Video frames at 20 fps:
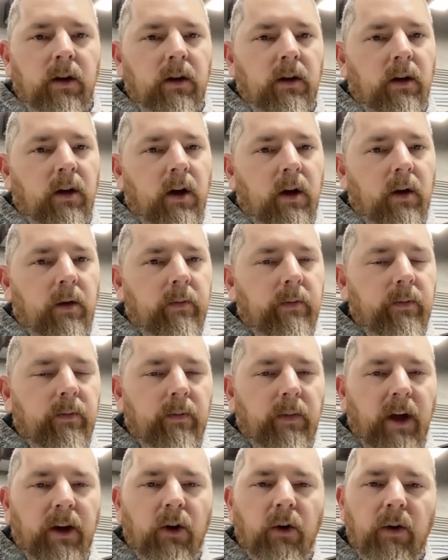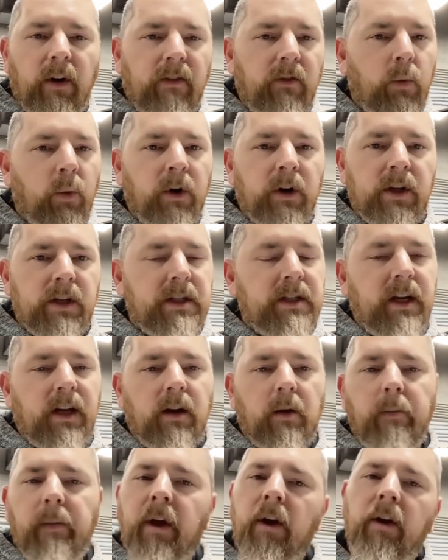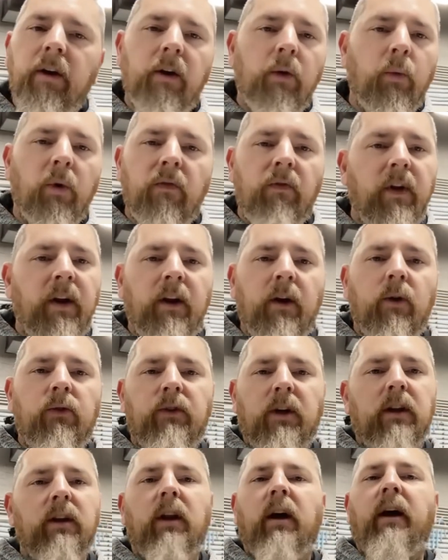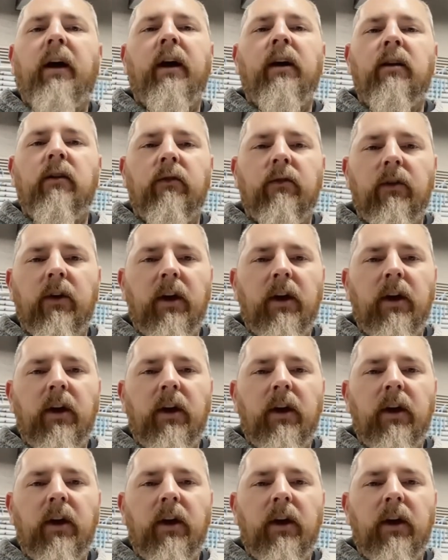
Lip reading: I know everyone has seen 1,000,001 videos online of